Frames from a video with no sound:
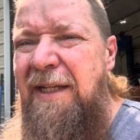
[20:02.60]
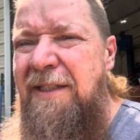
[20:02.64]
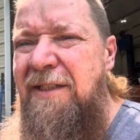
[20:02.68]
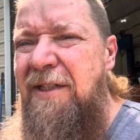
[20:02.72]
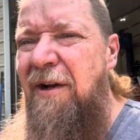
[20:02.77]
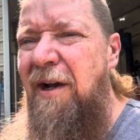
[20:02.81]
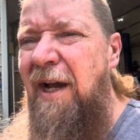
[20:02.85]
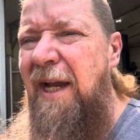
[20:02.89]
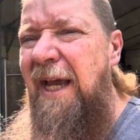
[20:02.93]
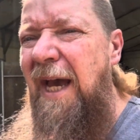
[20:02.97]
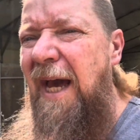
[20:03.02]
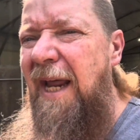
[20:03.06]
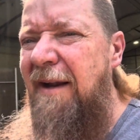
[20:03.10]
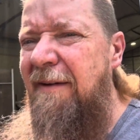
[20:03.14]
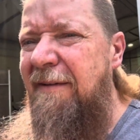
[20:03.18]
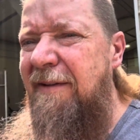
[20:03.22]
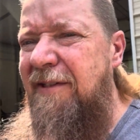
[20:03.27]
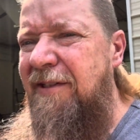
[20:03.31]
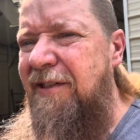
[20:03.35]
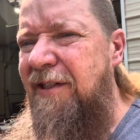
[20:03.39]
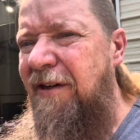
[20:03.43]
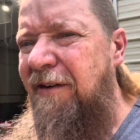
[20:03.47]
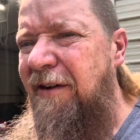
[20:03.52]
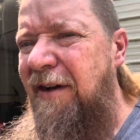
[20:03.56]
so I got a
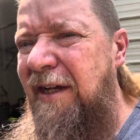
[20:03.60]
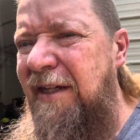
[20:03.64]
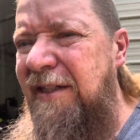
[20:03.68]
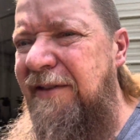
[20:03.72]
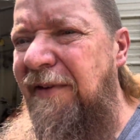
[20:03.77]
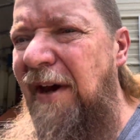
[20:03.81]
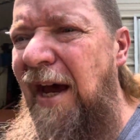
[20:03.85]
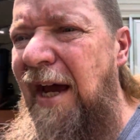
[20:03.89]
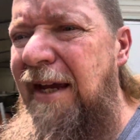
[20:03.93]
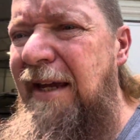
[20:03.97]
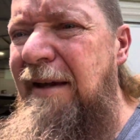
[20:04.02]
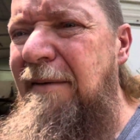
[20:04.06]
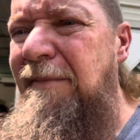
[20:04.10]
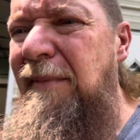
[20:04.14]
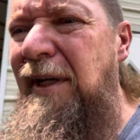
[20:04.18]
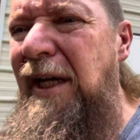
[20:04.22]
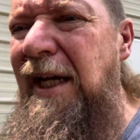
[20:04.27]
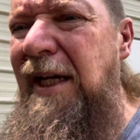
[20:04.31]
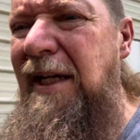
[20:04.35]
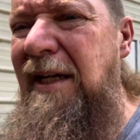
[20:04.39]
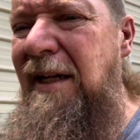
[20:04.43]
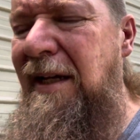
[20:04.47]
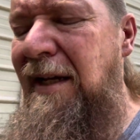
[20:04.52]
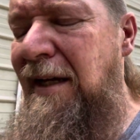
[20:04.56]
serious vacuum
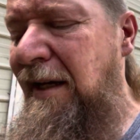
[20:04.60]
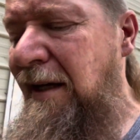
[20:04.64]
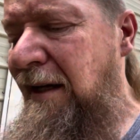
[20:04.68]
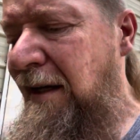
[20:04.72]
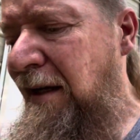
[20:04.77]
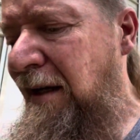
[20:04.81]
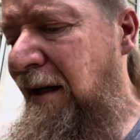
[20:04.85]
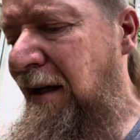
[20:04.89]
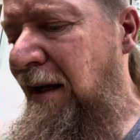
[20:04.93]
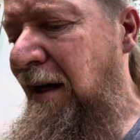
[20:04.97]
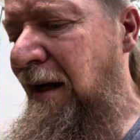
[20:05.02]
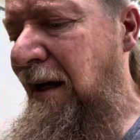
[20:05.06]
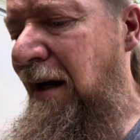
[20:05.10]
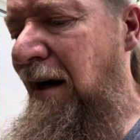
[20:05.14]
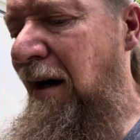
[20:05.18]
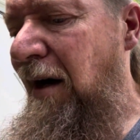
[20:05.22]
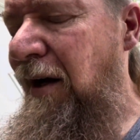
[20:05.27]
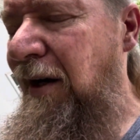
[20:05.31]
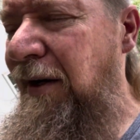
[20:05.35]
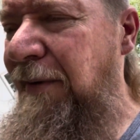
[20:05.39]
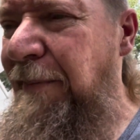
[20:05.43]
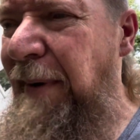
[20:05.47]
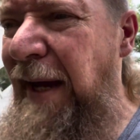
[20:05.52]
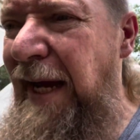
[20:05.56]
leak
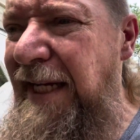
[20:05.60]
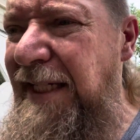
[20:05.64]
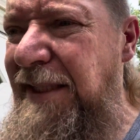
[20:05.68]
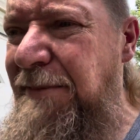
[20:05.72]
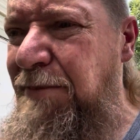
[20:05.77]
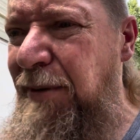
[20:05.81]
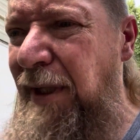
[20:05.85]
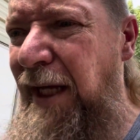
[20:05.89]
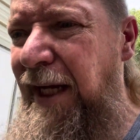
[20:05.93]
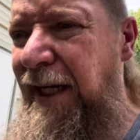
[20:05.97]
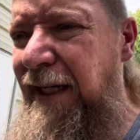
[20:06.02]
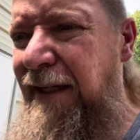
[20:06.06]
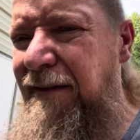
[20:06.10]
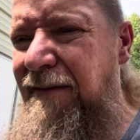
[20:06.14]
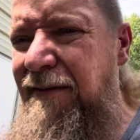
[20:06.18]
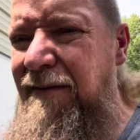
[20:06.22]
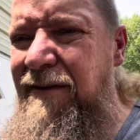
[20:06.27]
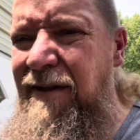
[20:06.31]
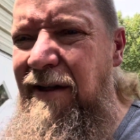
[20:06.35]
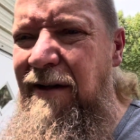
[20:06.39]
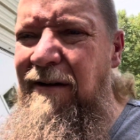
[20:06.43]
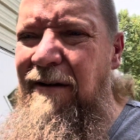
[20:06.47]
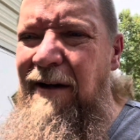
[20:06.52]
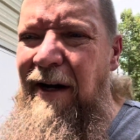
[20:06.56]
on the base plate.
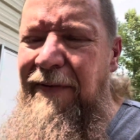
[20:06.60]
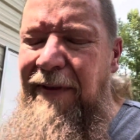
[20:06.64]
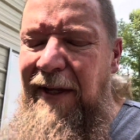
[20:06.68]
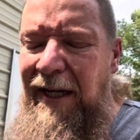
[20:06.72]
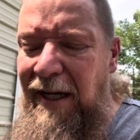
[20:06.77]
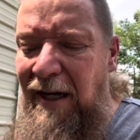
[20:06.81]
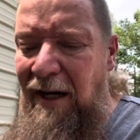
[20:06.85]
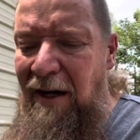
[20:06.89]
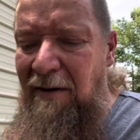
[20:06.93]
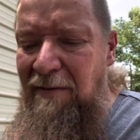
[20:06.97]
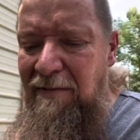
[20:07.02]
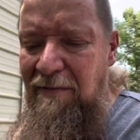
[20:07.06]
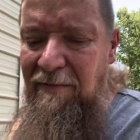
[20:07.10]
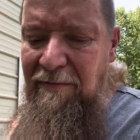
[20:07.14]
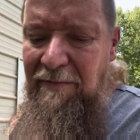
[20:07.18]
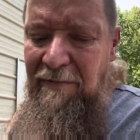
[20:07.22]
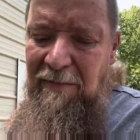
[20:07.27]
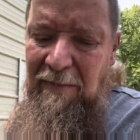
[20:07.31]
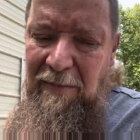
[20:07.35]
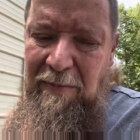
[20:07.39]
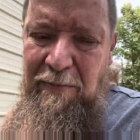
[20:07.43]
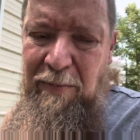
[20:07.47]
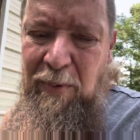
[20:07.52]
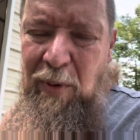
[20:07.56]
So I think I'll
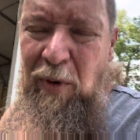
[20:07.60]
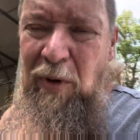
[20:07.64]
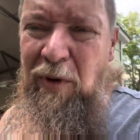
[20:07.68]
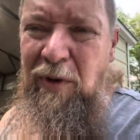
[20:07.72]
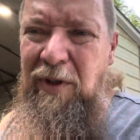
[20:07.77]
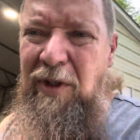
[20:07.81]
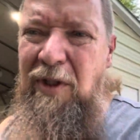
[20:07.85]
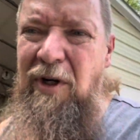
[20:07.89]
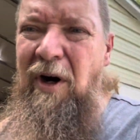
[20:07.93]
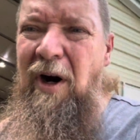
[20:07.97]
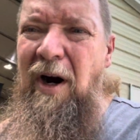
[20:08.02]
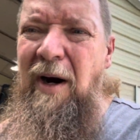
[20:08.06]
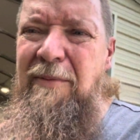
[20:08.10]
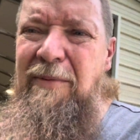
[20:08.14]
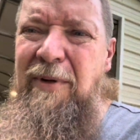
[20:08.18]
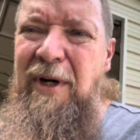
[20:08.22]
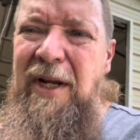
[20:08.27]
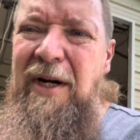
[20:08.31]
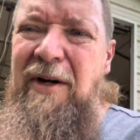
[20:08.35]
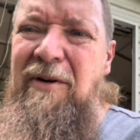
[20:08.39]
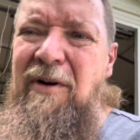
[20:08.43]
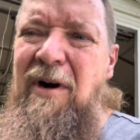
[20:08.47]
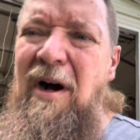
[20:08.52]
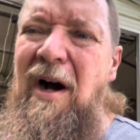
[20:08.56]
pull the
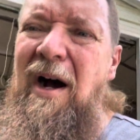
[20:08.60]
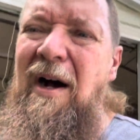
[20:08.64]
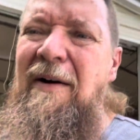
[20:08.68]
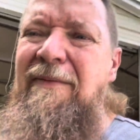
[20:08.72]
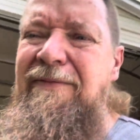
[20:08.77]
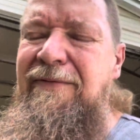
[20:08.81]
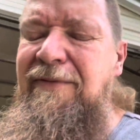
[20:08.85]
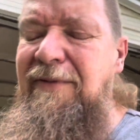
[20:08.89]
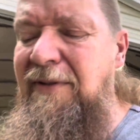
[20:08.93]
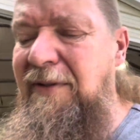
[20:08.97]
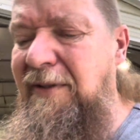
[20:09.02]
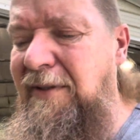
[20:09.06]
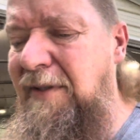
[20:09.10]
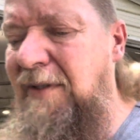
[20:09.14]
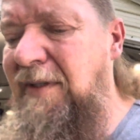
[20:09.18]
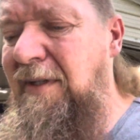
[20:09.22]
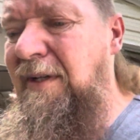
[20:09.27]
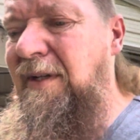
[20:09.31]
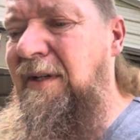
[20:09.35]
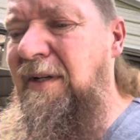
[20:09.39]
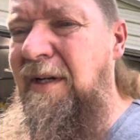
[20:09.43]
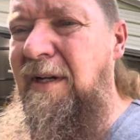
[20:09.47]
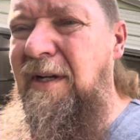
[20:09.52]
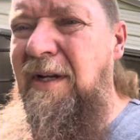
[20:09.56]
carburetor off
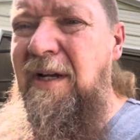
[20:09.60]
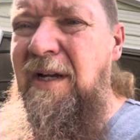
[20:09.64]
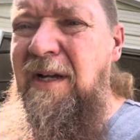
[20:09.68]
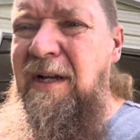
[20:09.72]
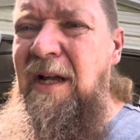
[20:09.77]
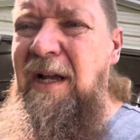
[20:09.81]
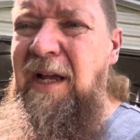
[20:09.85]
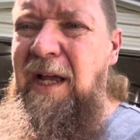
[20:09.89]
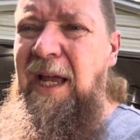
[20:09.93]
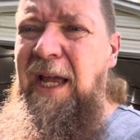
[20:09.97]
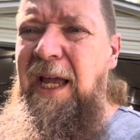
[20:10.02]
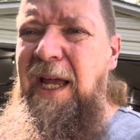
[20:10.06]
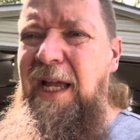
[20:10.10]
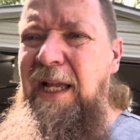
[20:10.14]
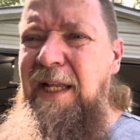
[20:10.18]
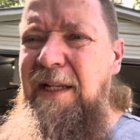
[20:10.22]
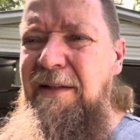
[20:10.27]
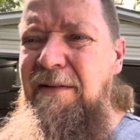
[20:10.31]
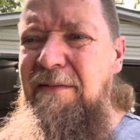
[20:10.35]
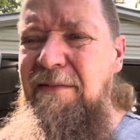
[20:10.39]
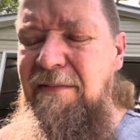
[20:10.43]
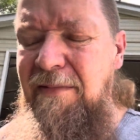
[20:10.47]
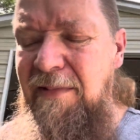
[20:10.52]
and